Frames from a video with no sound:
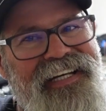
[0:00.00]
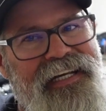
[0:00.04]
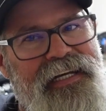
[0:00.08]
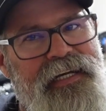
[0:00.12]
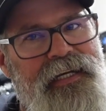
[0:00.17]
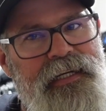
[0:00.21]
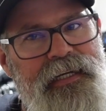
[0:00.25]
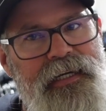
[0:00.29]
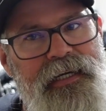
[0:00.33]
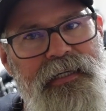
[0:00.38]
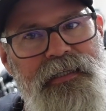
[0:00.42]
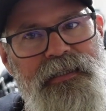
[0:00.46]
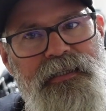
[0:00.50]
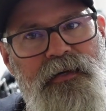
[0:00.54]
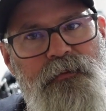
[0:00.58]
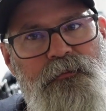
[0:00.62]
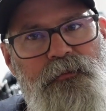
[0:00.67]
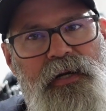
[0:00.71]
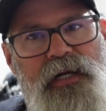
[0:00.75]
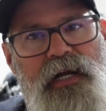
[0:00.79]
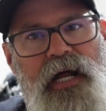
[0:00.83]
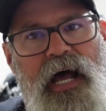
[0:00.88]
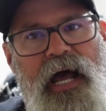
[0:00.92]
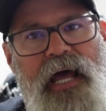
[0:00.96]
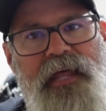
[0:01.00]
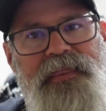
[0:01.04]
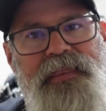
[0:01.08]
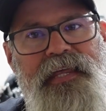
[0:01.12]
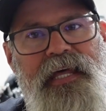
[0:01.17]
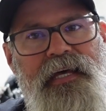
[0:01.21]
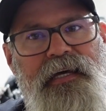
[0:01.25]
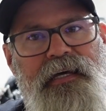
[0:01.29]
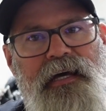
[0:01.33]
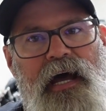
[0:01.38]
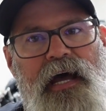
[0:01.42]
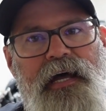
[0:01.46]
in it, but I
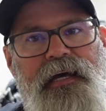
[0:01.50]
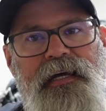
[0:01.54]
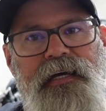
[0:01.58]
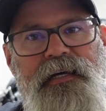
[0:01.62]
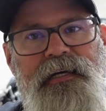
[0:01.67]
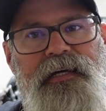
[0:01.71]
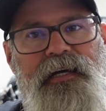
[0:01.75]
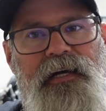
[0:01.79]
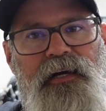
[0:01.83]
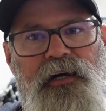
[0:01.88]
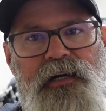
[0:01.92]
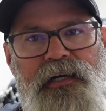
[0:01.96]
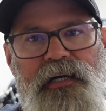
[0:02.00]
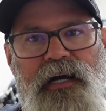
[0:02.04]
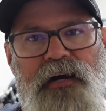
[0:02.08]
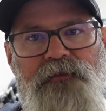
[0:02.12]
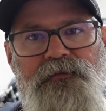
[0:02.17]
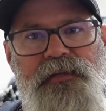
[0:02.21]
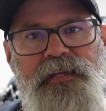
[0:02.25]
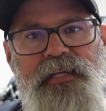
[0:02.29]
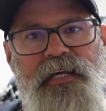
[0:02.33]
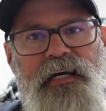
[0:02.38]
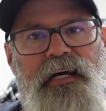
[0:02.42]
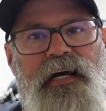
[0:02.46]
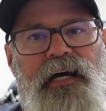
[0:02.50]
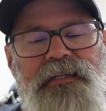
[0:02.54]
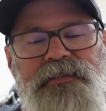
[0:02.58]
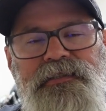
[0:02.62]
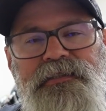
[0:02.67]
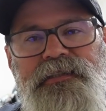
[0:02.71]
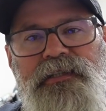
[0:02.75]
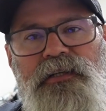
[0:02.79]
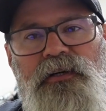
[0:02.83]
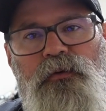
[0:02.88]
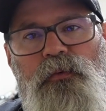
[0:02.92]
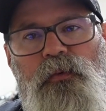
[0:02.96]
think I can carry everything I
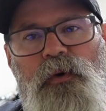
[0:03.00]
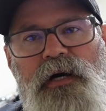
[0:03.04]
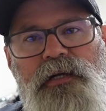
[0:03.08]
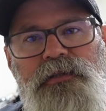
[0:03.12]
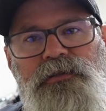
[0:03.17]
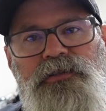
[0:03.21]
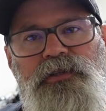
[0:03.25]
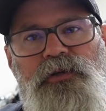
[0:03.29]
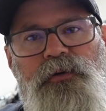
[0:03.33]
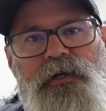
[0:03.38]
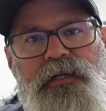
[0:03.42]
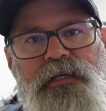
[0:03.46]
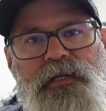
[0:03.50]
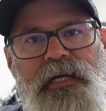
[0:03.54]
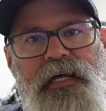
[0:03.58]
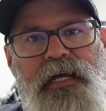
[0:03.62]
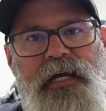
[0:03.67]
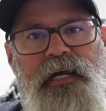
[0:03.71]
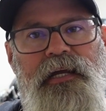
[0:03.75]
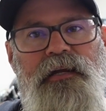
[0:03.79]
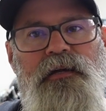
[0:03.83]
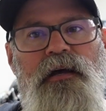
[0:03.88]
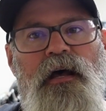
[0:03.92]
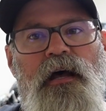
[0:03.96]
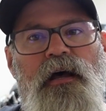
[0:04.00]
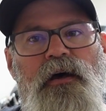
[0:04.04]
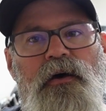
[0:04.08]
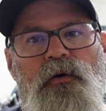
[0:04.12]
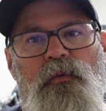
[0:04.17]
still want to and need